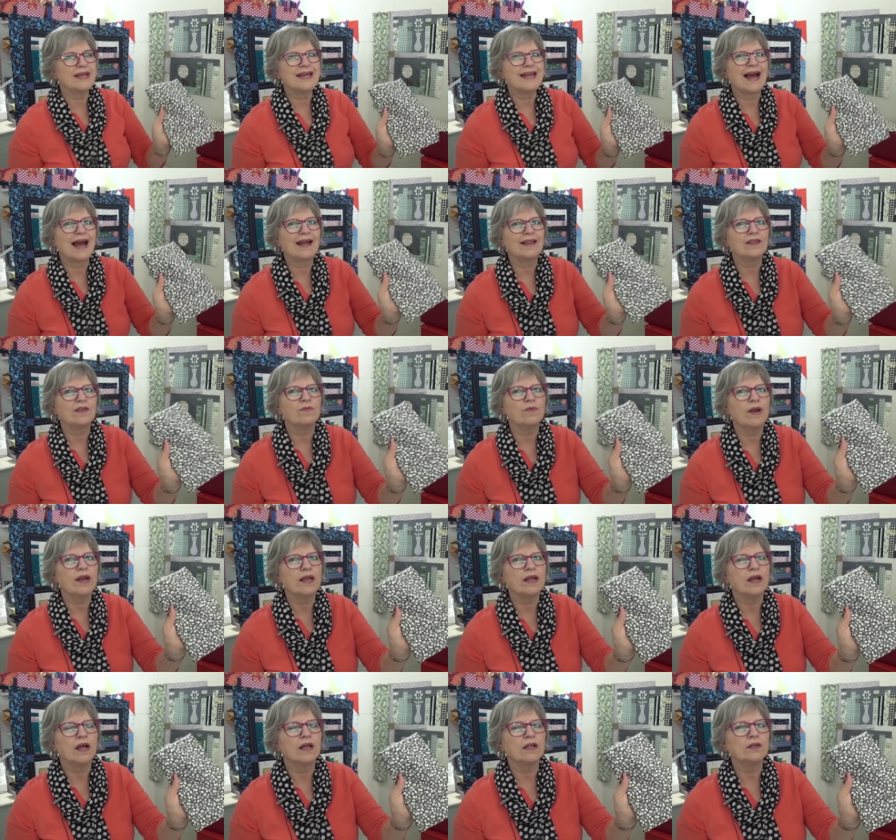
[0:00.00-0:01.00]
not the right
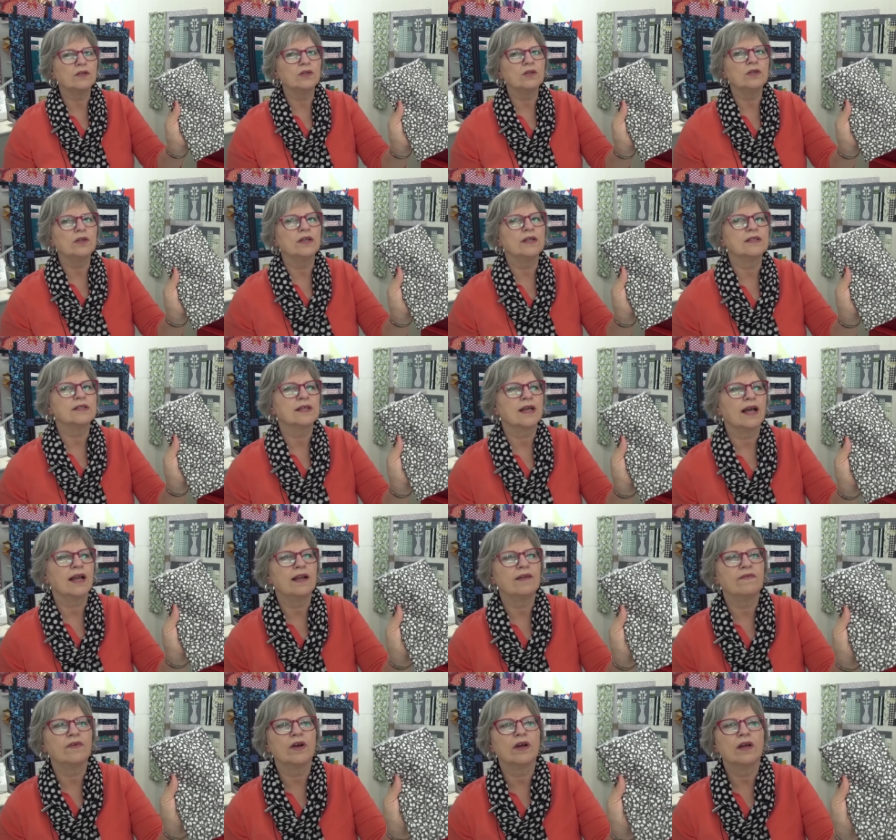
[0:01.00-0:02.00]
color. It's kind
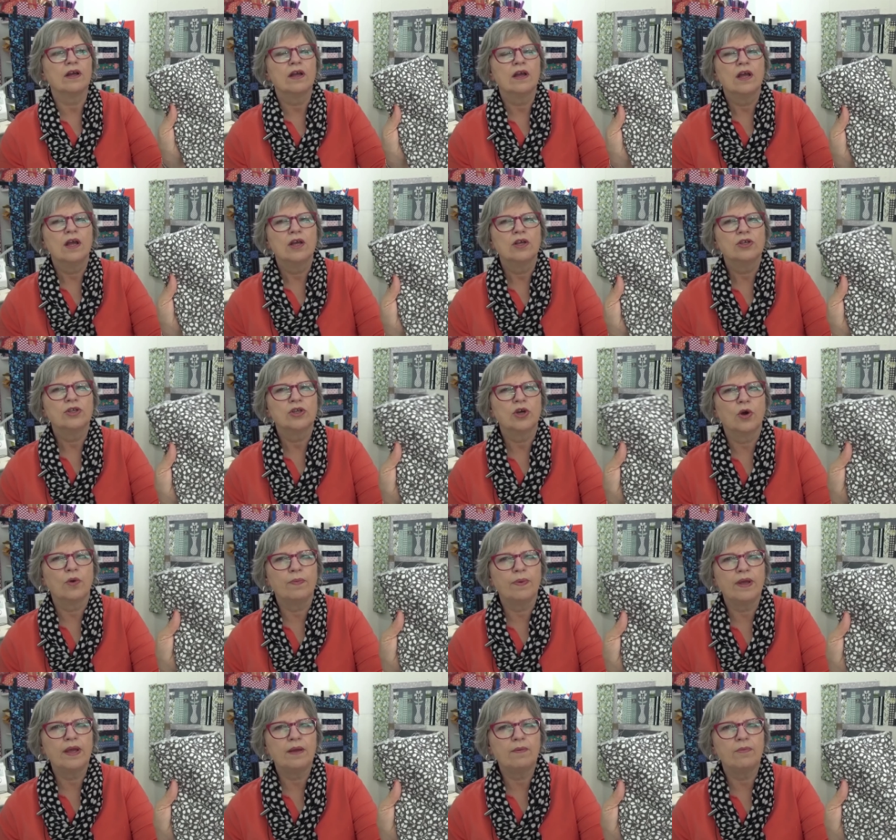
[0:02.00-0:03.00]
of a
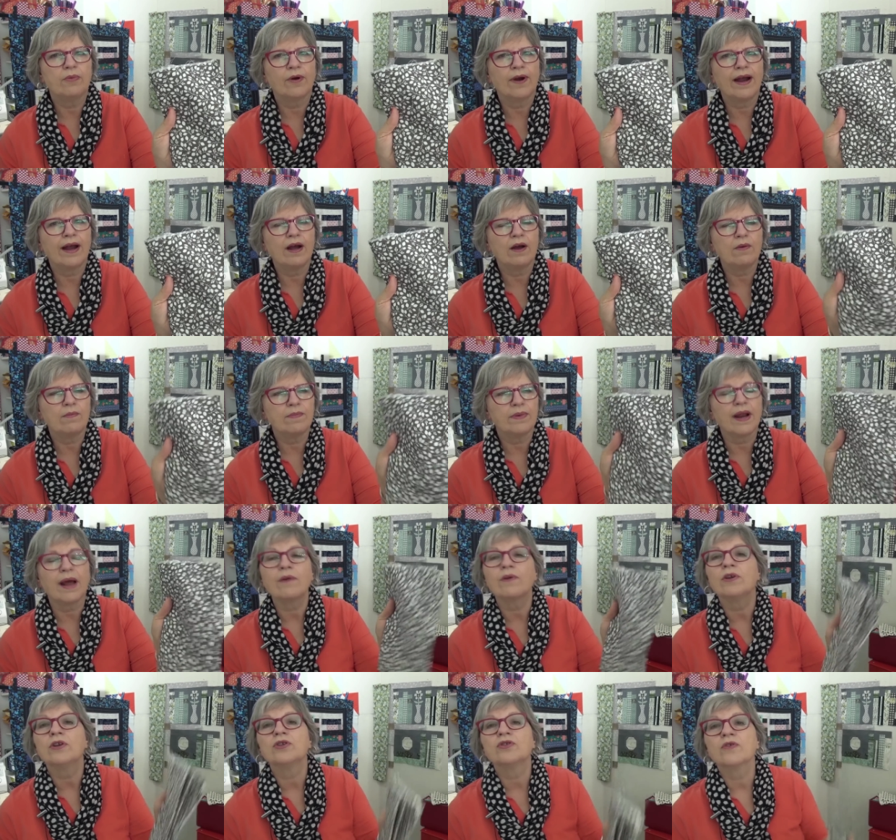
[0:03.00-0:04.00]
taupey brown, but I'm
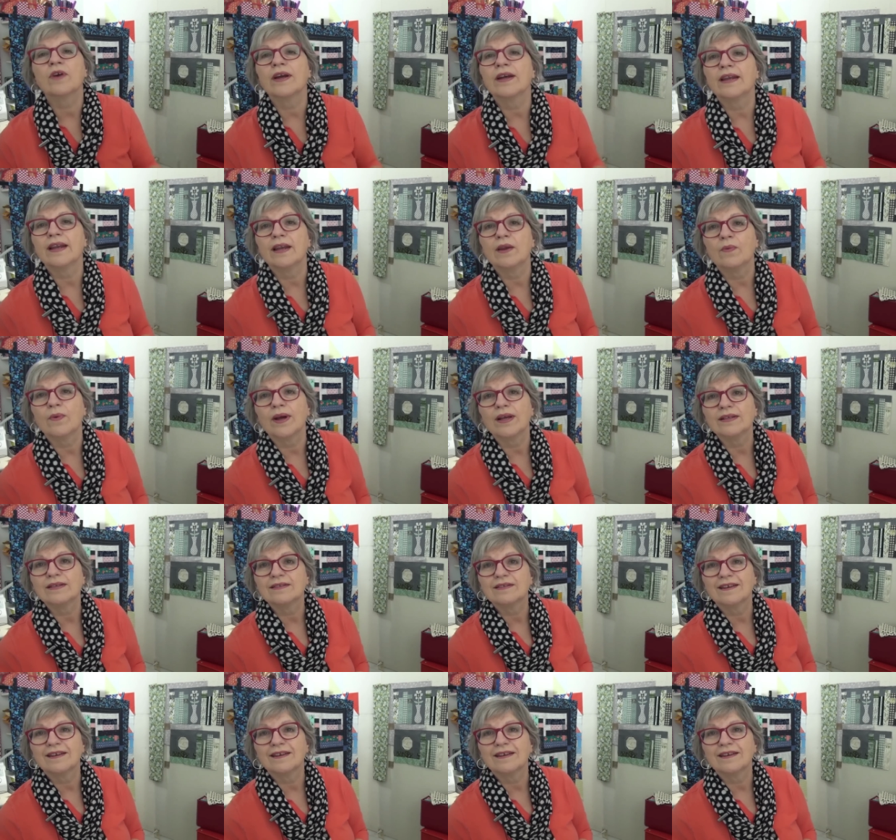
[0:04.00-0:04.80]
going to try it anyways.